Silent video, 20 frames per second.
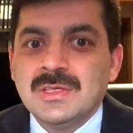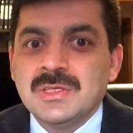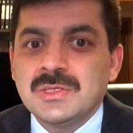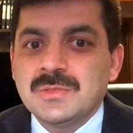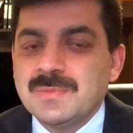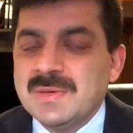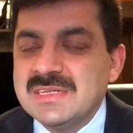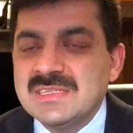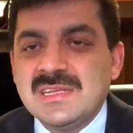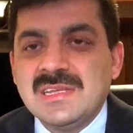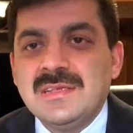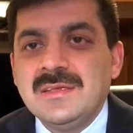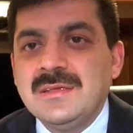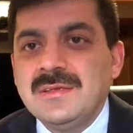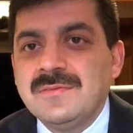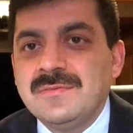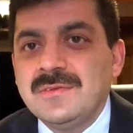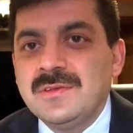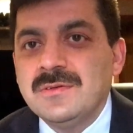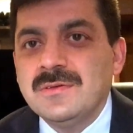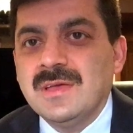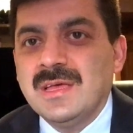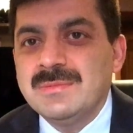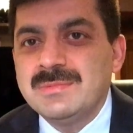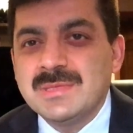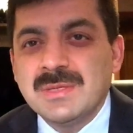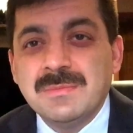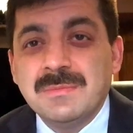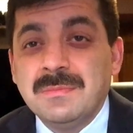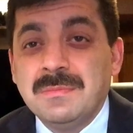especially if you
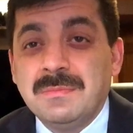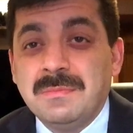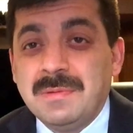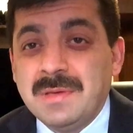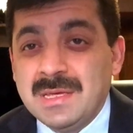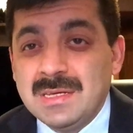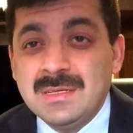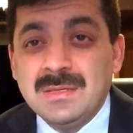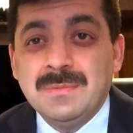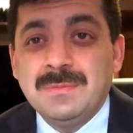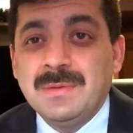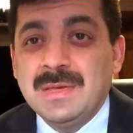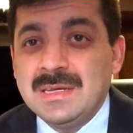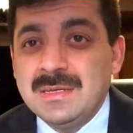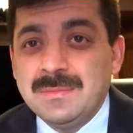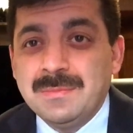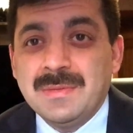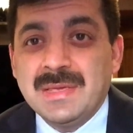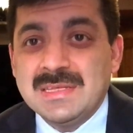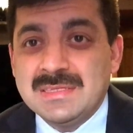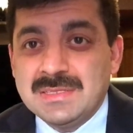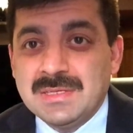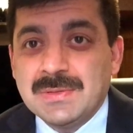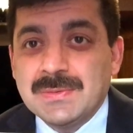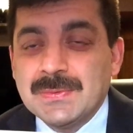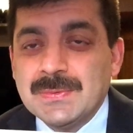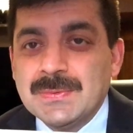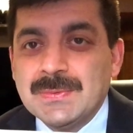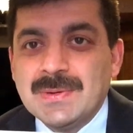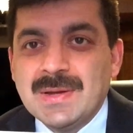have some very, very messy
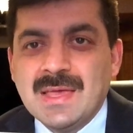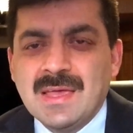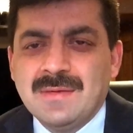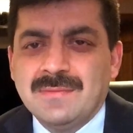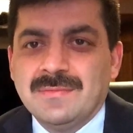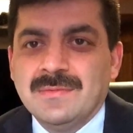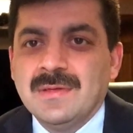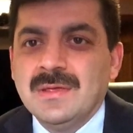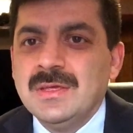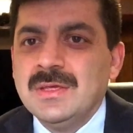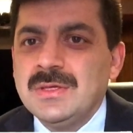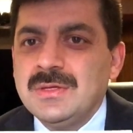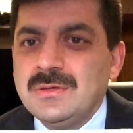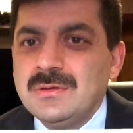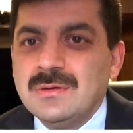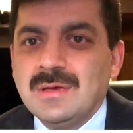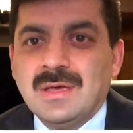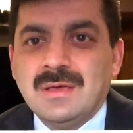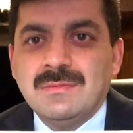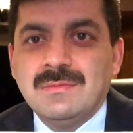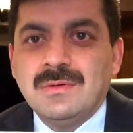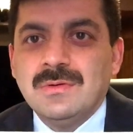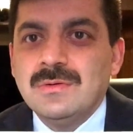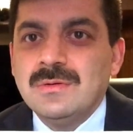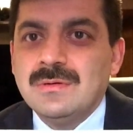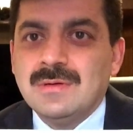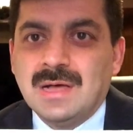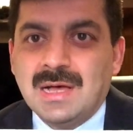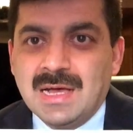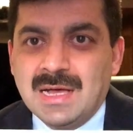code and you have
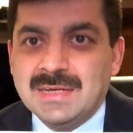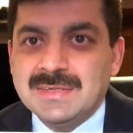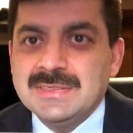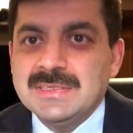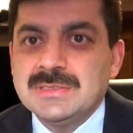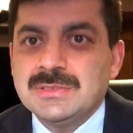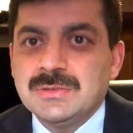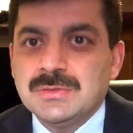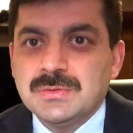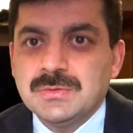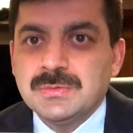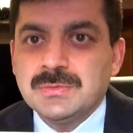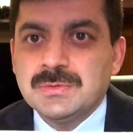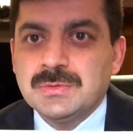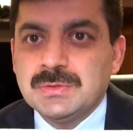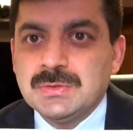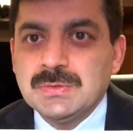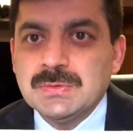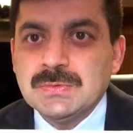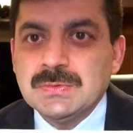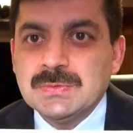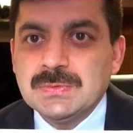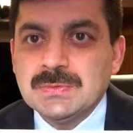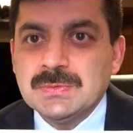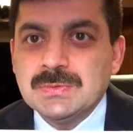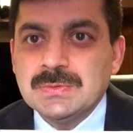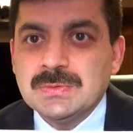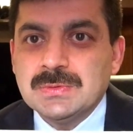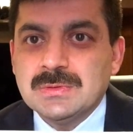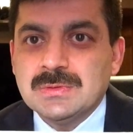no idea to do,
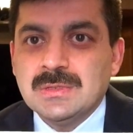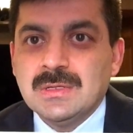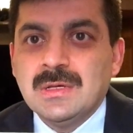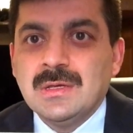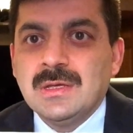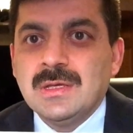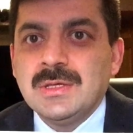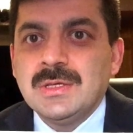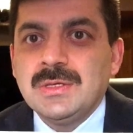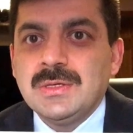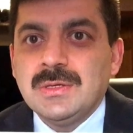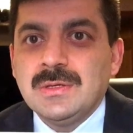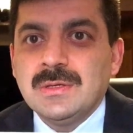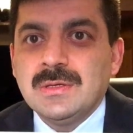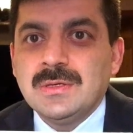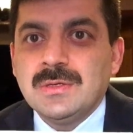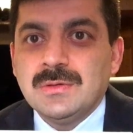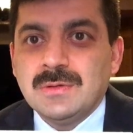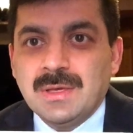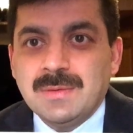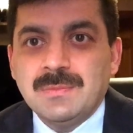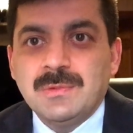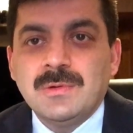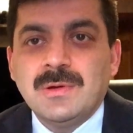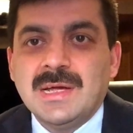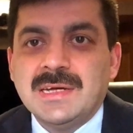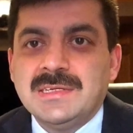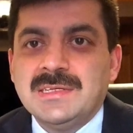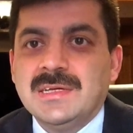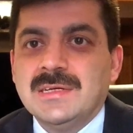to you have no
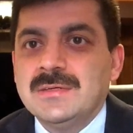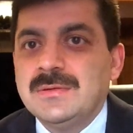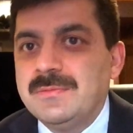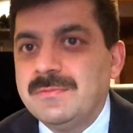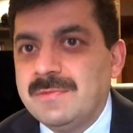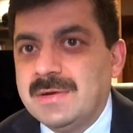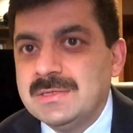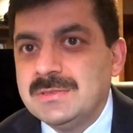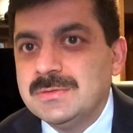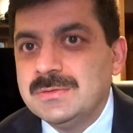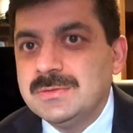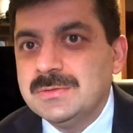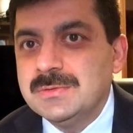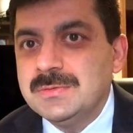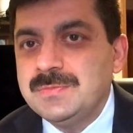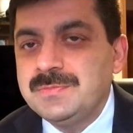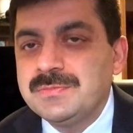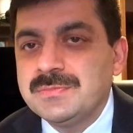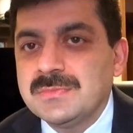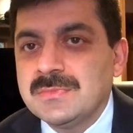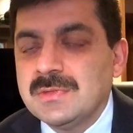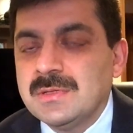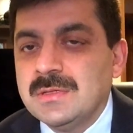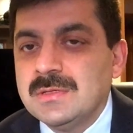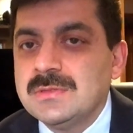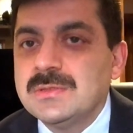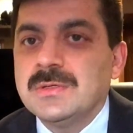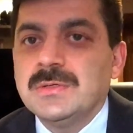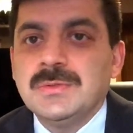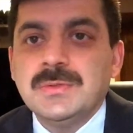idea what to do
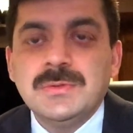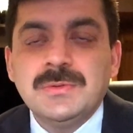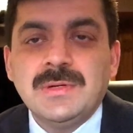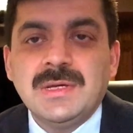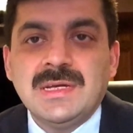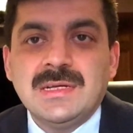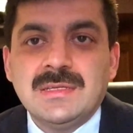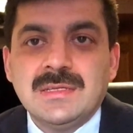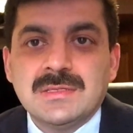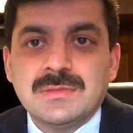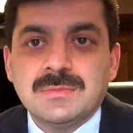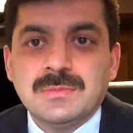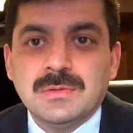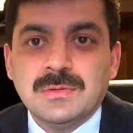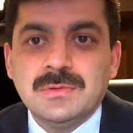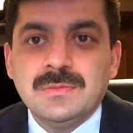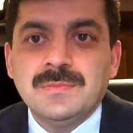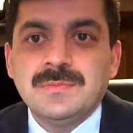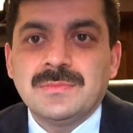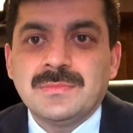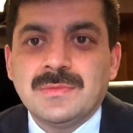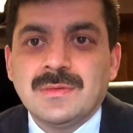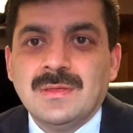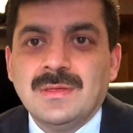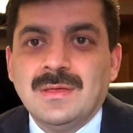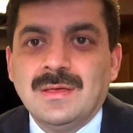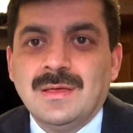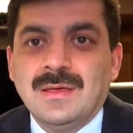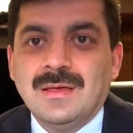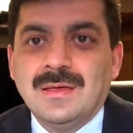so do read this book.
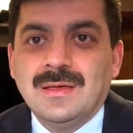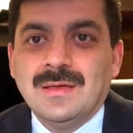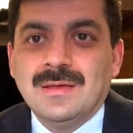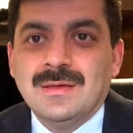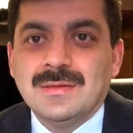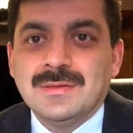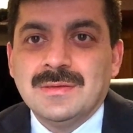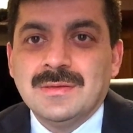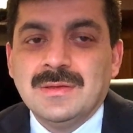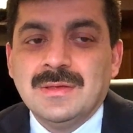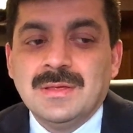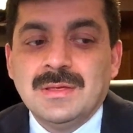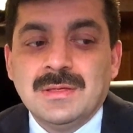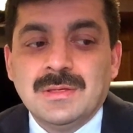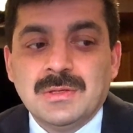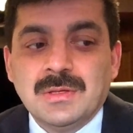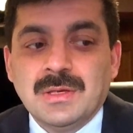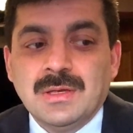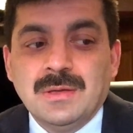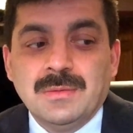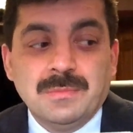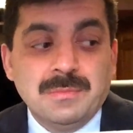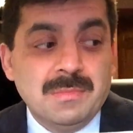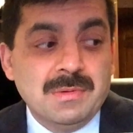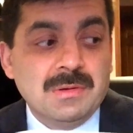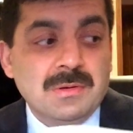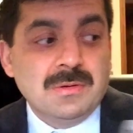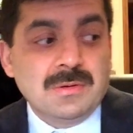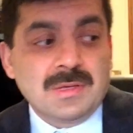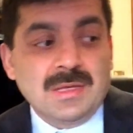Uh,
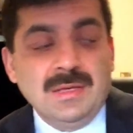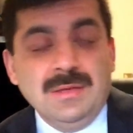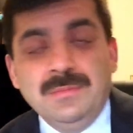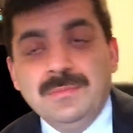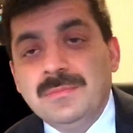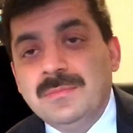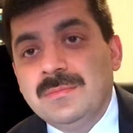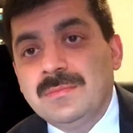okay.